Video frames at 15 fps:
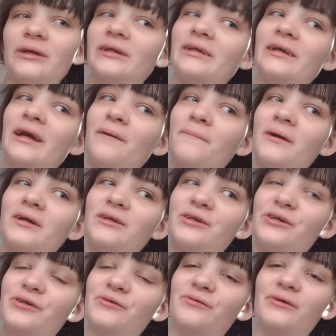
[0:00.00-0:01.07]
Question number
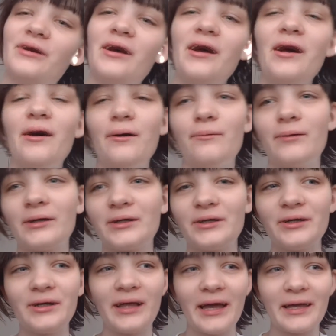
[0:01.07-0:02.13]
two, what
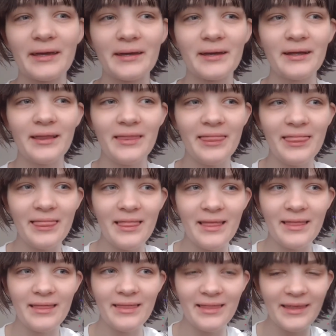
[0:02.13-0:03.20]
do you like
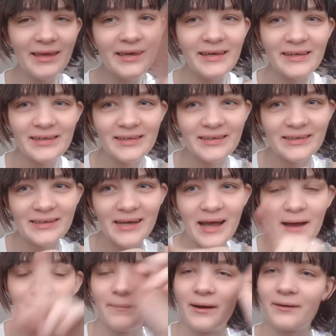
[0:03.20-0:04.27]
least
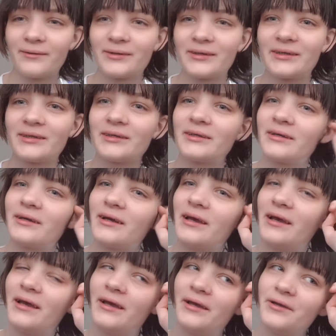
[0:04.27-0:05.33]
about
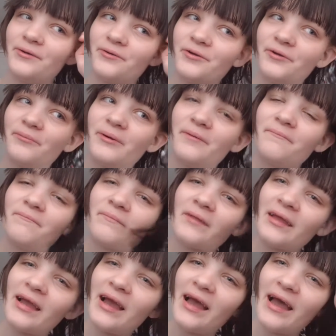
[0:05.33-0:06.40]
YouTube?
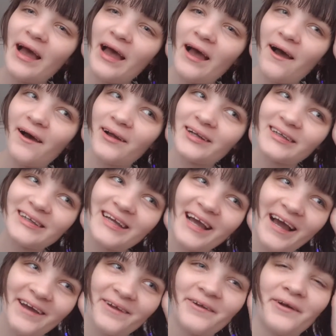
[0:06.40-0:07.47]

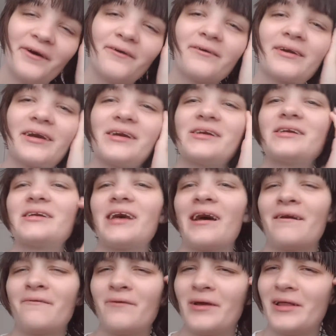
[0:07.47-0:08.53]
Honestly, I don't know, because
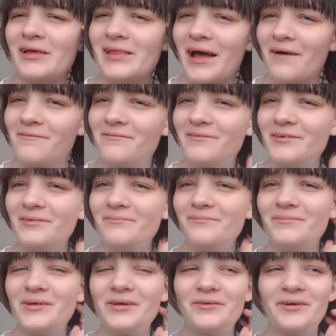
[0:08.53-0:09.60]
I really love
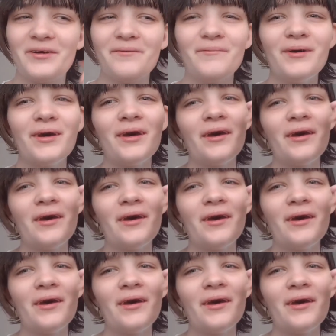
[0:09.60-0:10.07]
YouTube.